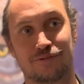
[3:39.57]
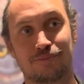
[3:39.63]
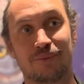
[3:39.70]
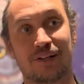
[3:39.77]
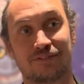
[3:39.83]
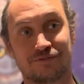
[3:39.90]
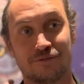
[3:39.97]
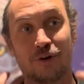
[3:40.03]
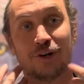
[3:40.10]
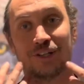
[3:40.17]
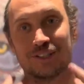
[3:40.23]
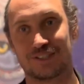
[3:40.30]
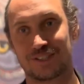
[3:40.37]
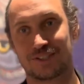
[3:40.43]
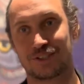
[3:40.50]
my
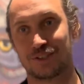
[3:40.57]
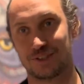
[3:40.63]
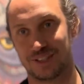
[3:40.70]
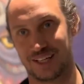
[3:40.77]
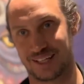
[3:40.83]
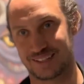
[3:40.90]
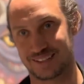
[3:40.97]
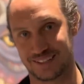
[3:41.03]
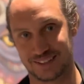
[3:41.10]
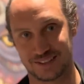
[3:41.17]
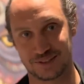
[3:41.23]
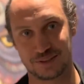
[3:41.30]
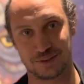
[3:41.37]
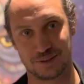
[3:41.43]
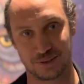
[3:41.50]
voice connecting
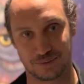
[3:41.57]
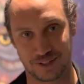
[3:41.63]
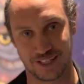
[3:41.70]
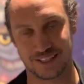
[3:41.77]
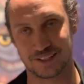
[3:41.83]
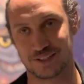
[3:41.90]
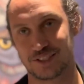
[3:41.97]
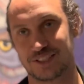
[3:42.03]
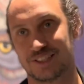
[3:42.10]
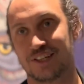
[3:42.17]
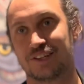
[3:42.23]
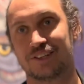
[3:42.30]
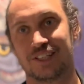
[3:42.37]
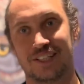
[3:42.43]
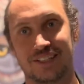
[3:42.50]
to the energy
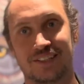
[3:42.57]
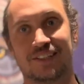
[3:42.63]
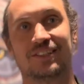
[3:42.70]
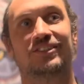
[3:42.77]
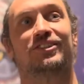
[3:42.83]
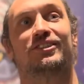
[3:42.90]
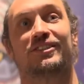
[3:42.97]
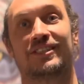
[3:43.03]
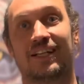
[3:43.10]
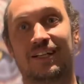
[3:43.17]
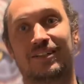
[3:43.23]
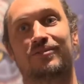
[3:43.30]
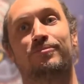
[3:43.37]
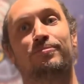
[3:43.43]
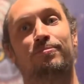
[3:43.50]
down here and just like
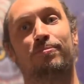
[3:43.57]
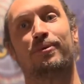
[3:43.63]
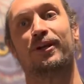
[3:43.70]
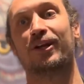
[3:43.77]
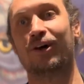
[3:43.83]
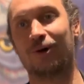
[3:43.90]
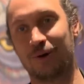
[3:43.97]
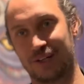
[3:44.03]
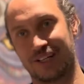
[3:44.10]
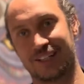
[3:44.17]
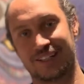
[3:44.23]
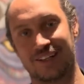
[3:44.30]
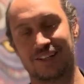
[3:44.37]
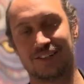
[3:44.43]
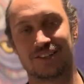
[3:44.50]
blowing it
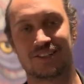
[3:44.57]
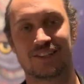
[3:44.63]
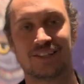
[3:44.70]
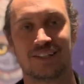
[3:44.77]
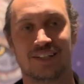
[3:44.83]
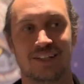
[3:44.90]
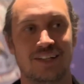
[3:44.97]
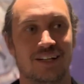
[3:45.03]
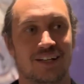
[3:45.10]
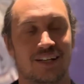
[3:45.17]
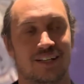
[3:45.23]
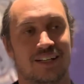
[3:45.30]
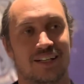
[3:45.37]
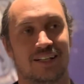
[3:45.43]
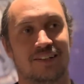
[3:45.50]
out.
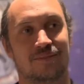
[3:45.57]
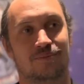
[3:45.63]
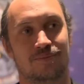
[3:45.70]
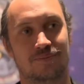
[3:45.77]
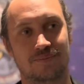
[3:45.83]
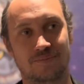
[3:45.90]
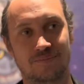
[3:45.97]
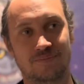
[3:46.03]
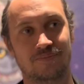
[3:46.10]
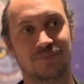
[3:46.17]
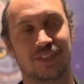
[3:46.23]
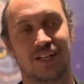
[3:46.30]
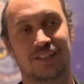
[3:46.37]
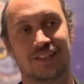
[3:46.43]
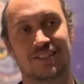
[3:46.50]
And like
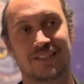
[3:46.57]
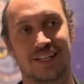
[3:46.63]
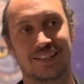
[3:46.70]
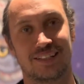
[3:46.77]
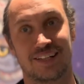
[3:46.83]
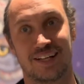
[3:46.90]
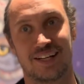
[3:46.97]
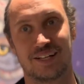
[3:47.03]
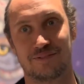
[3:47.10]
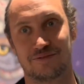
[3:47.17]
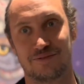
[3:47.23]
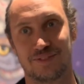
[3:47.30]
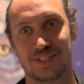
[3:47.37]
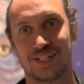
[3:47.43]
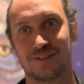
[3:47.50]
understanding I have
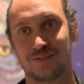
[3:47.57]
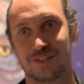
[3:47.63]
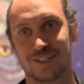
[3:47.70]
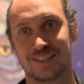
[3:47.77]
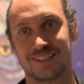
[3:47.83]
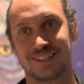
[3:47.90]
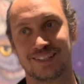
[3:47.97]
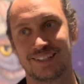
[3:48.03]
never